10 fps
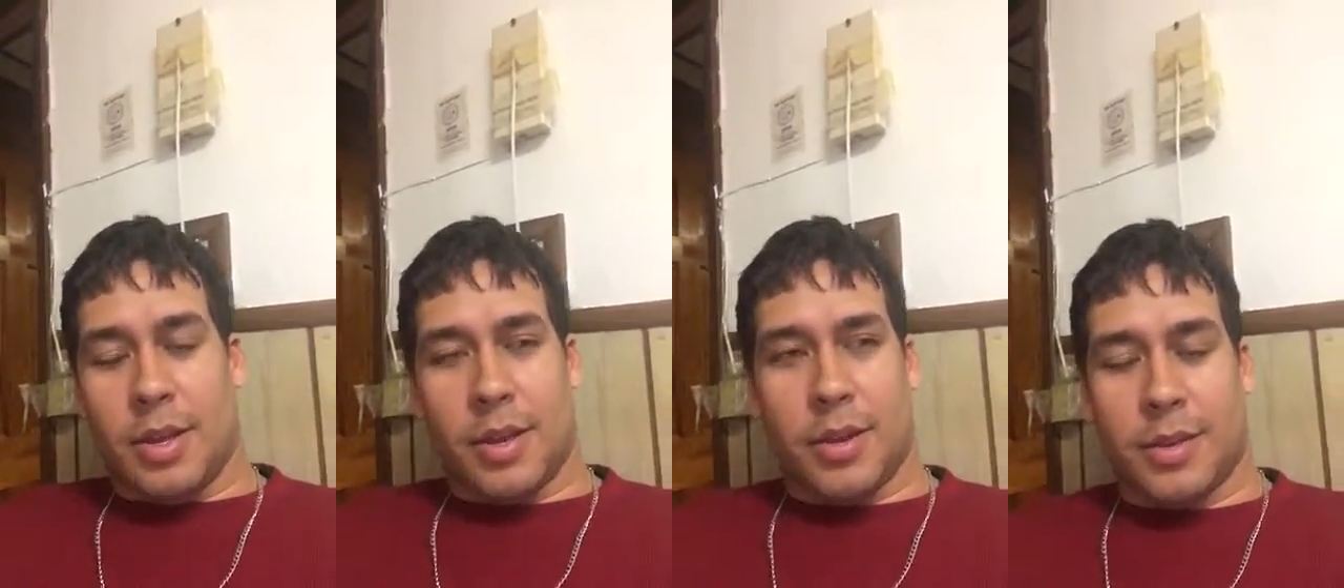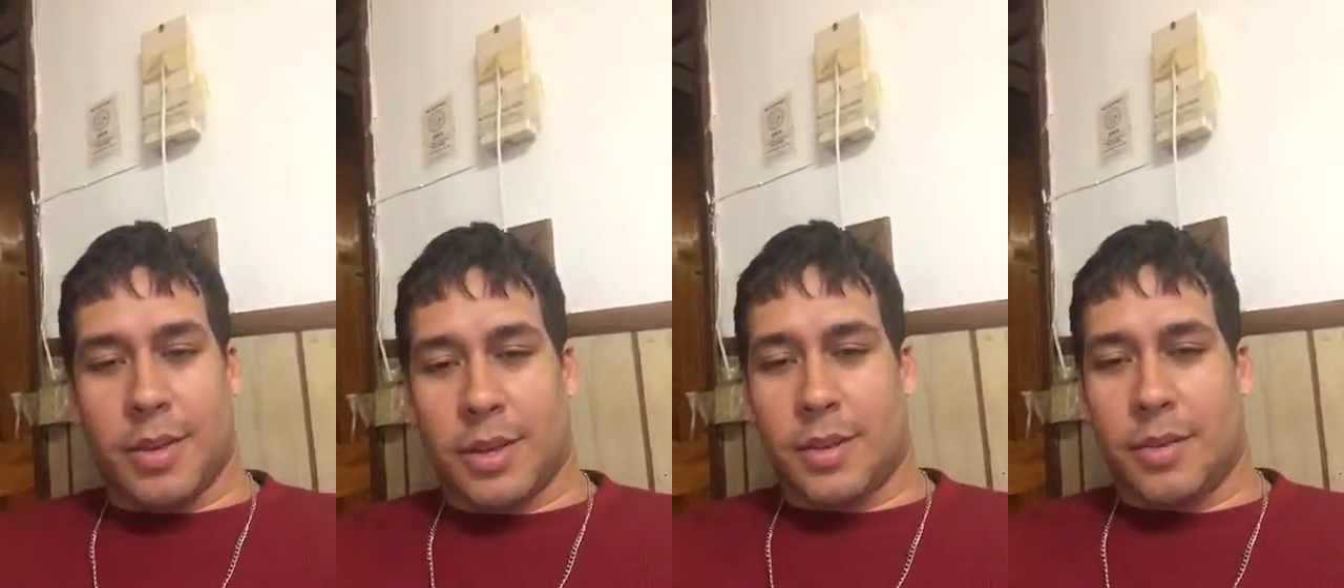
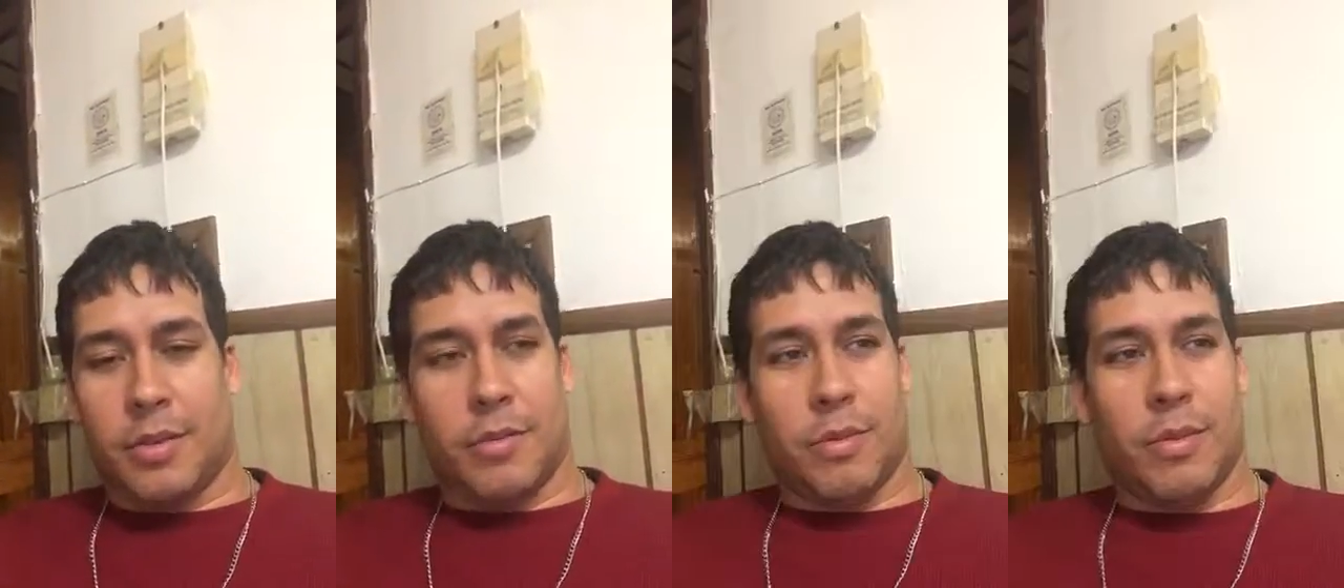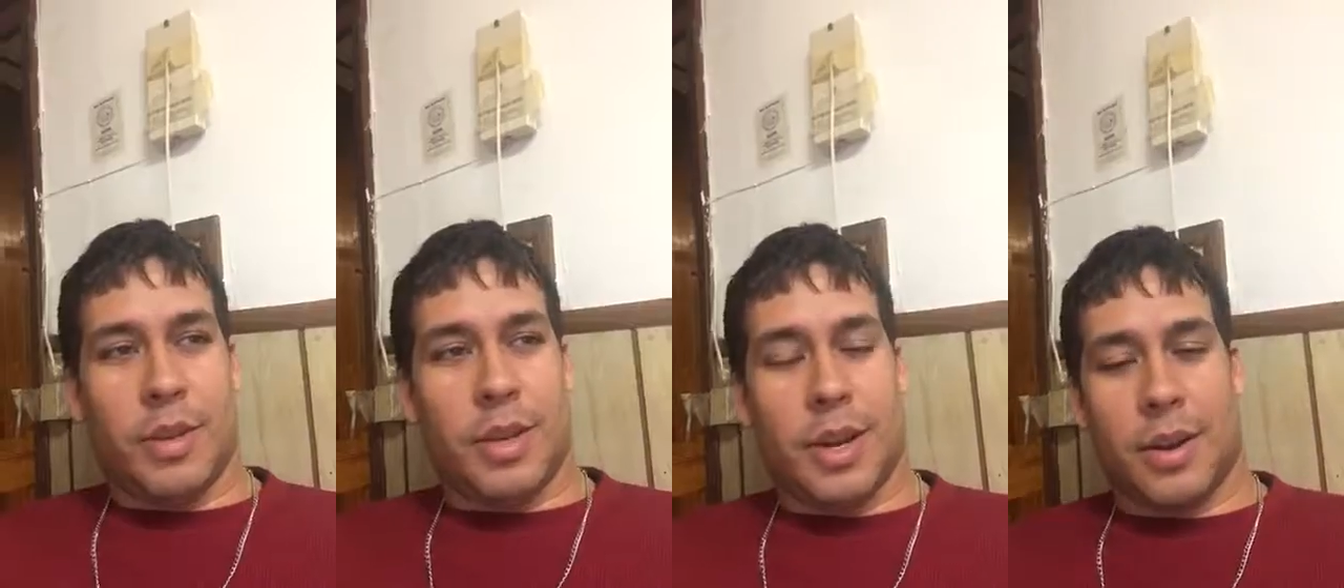6-year-old
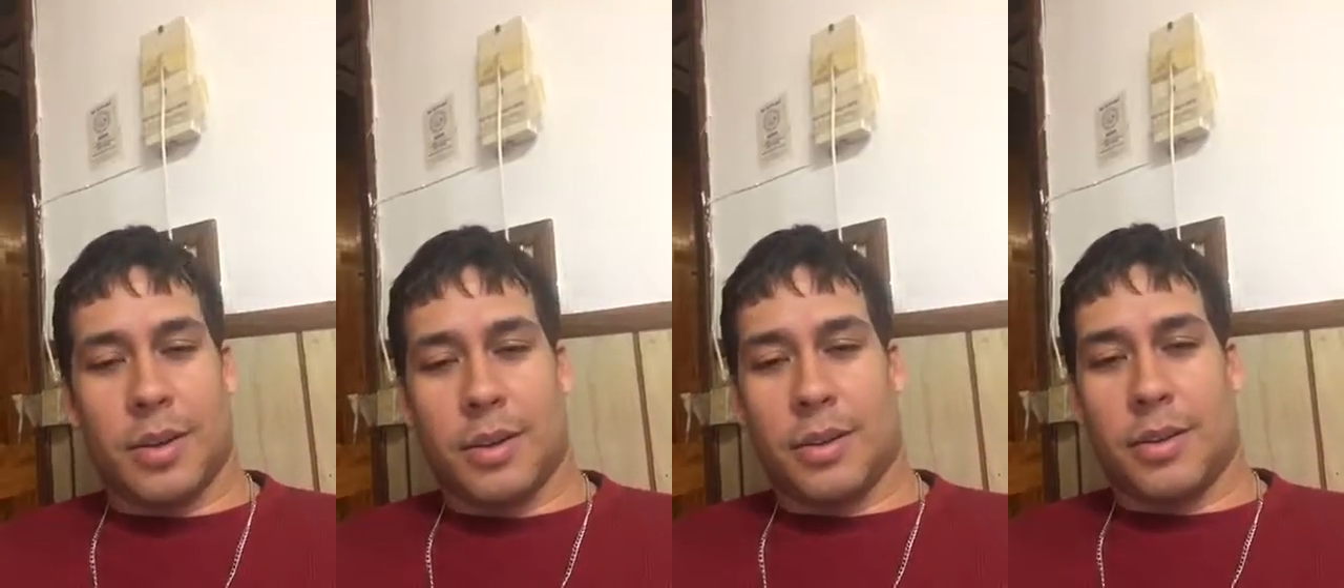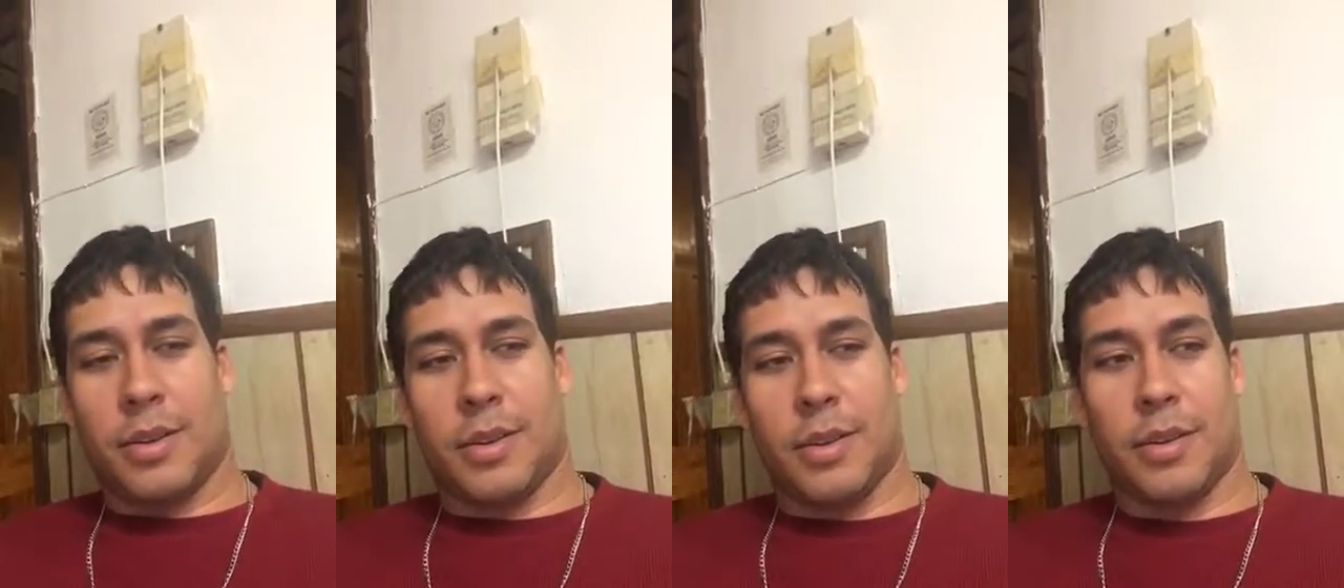Mooney character
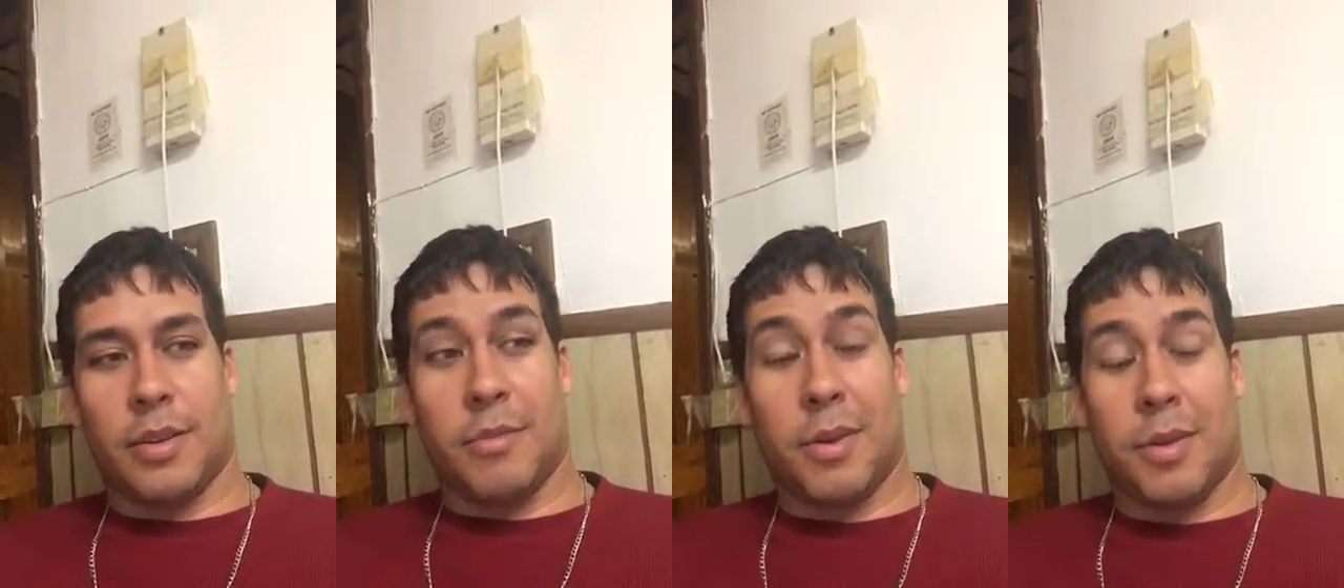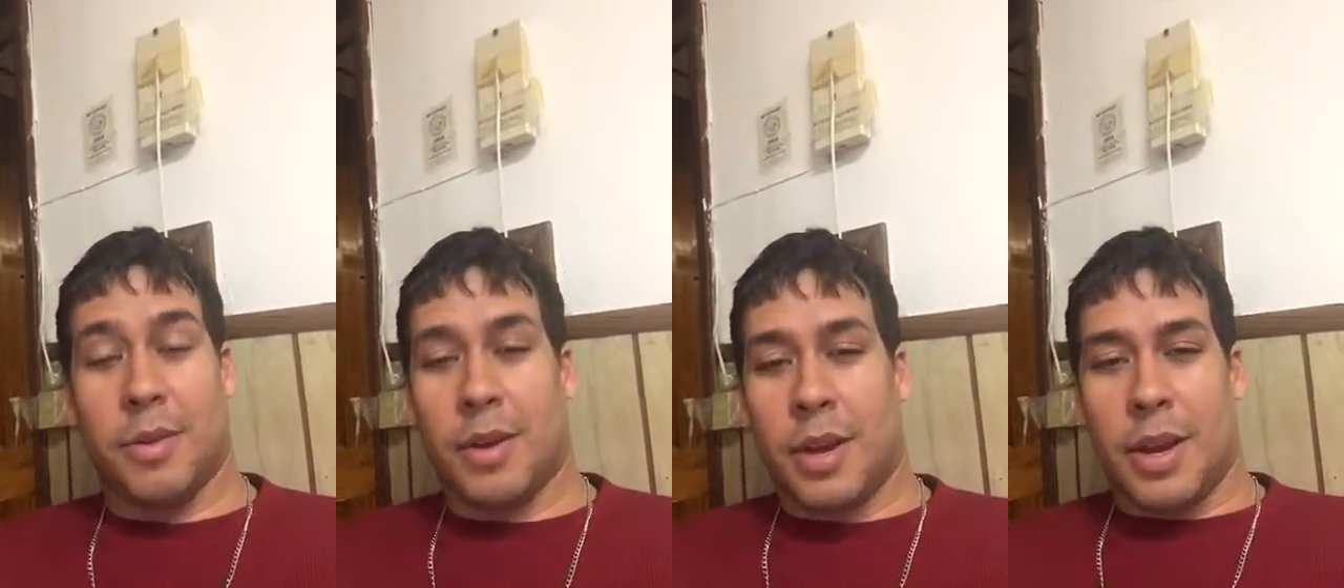since her mother,